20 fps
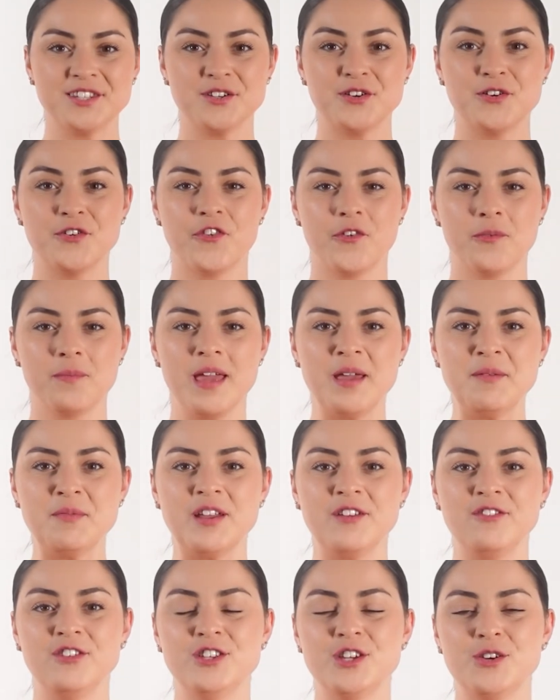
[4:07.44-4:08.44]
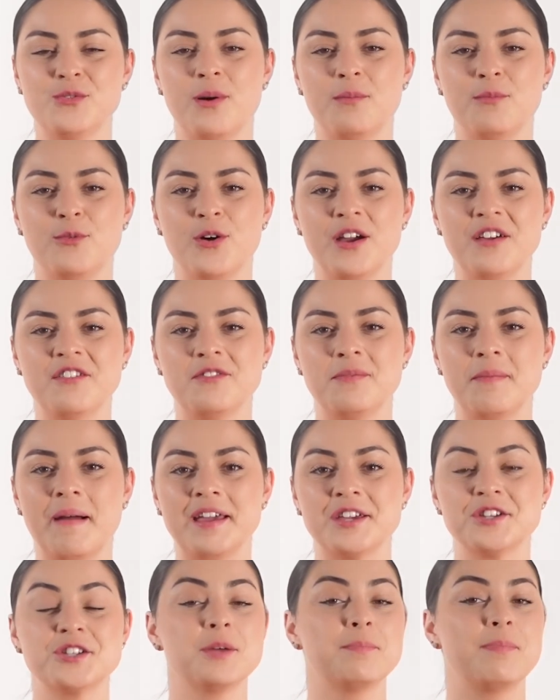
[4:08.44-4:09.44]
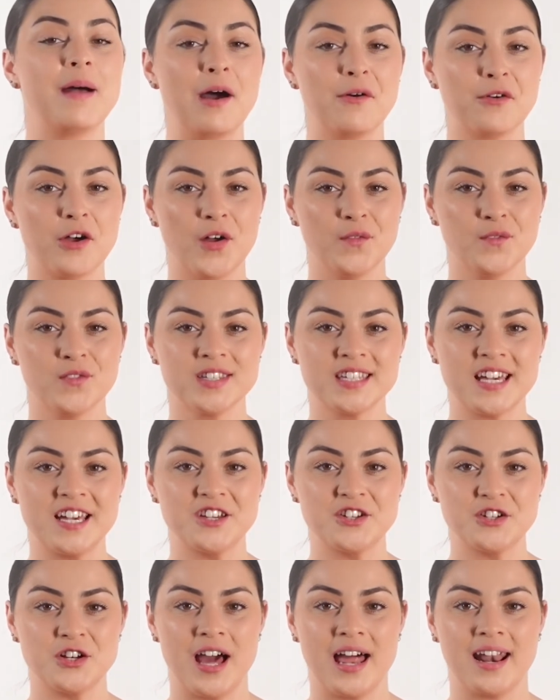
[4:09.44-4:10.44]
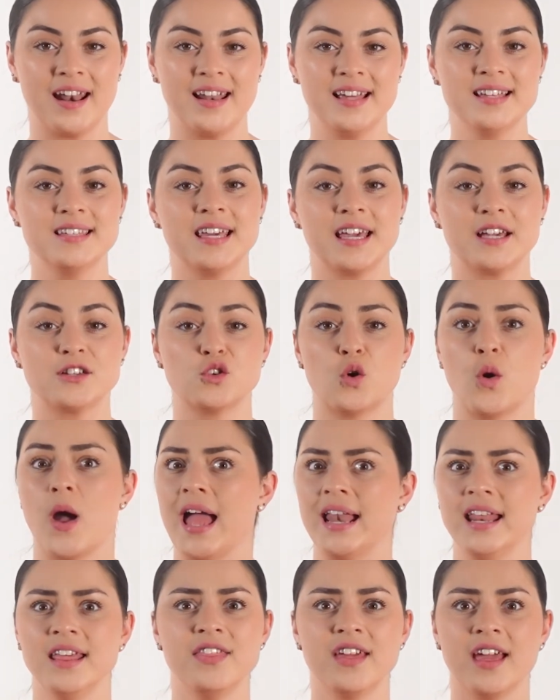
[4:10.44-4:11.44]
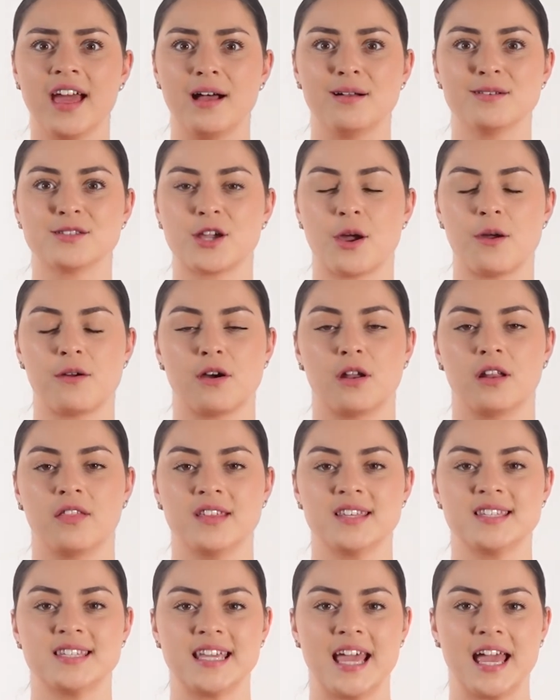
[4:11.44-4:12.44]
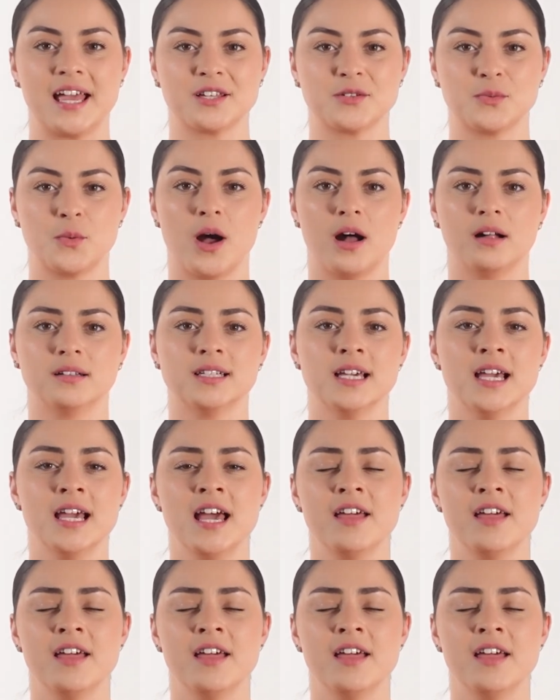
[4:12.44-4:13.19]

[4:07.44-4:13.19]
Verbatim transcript: all from me, but if you do want more information about conversational analytics or anything else going on in the C X world,